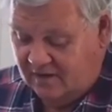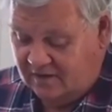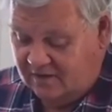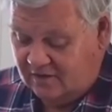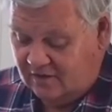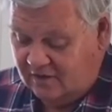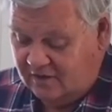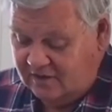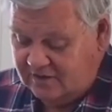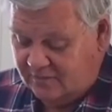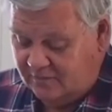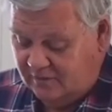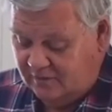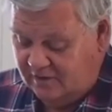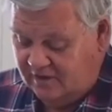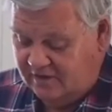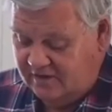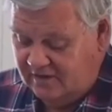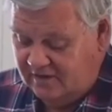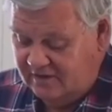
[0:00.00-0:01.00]
God's
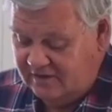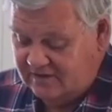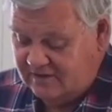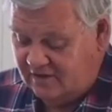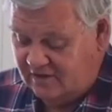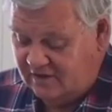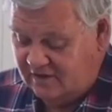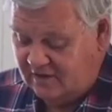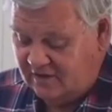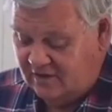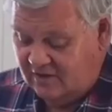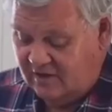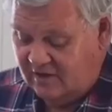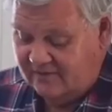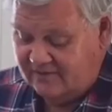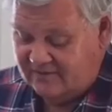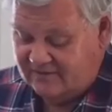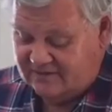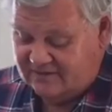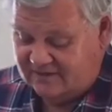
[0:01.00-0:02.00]
word is like a light,
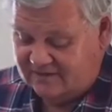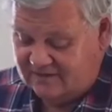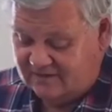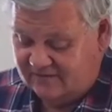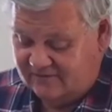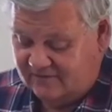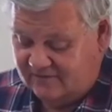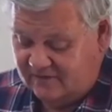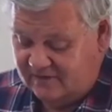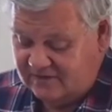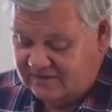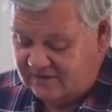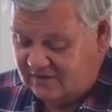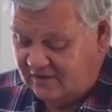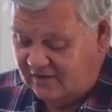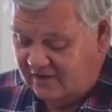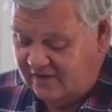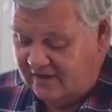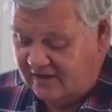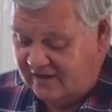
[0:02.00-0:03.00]
it says in verse
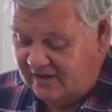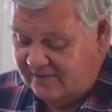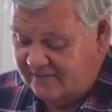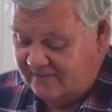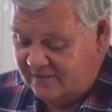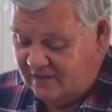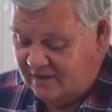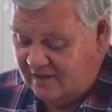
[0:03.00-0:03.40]
19,